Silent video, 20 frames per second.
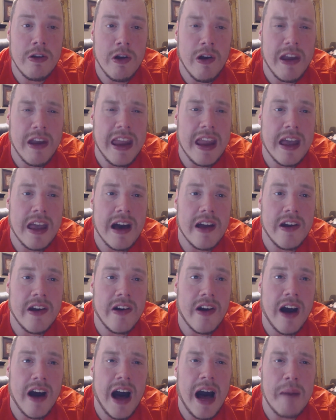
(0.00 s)

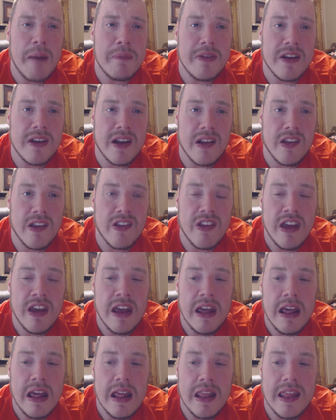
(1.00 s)
cookie-cutter options
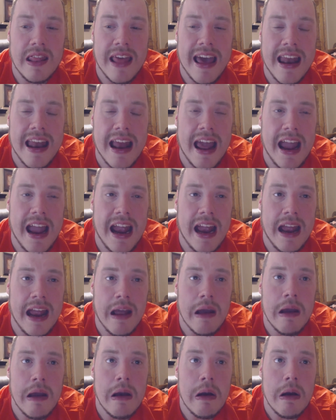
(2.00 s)
that
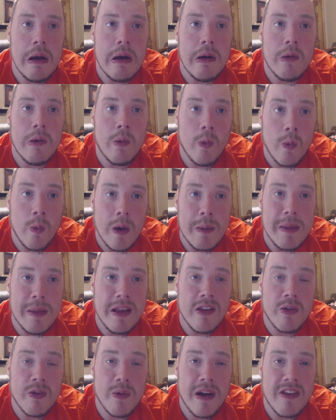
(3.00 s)
a
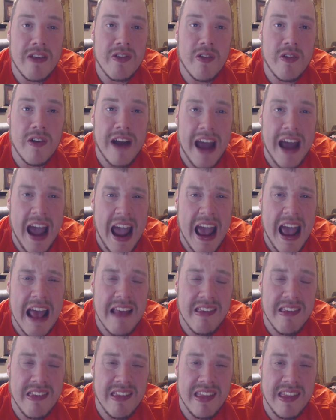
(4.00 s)
women's wrestler
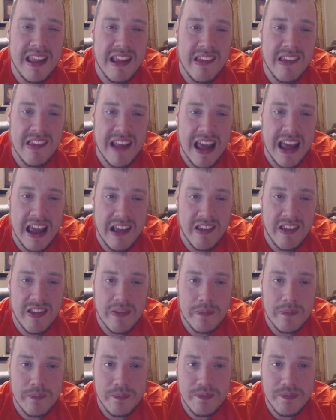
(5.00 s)
has these days.
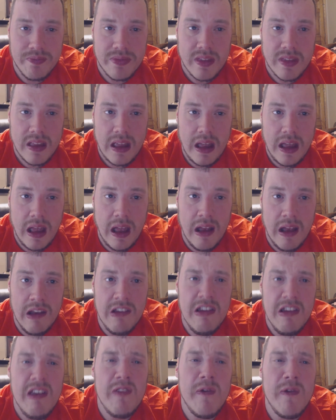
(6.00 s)

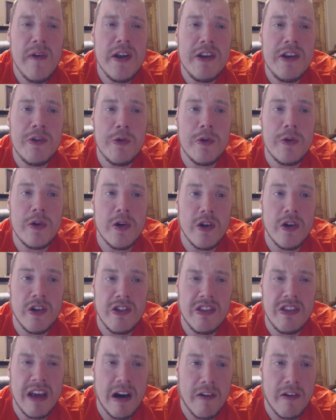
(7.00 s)
She's very true to
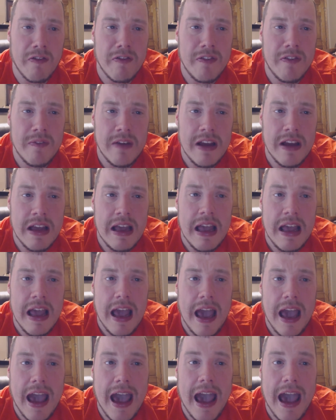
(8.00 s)
herself.
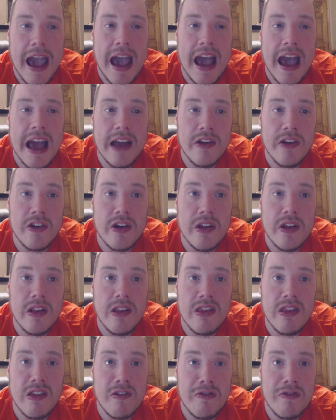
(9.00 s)
And
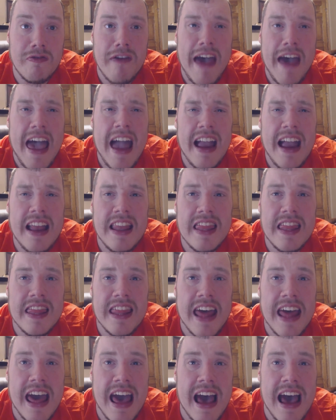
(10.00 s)
the fact
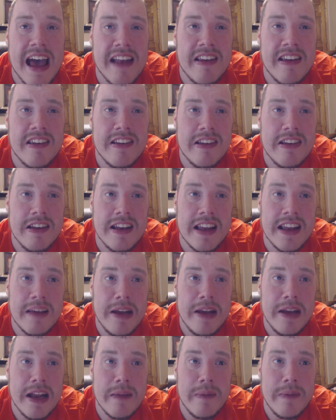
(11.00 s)
that
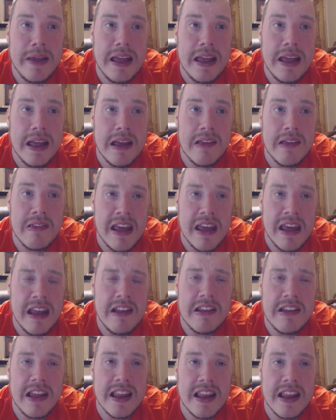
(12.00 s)
WWE is
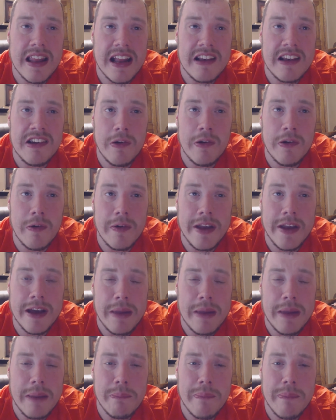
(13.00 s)
hinting that she will be
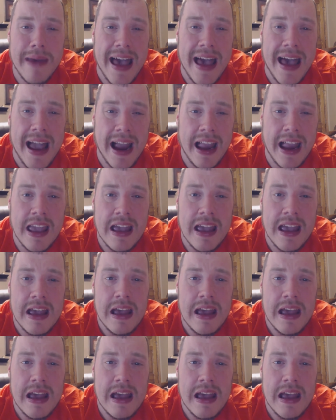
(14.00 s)
coming back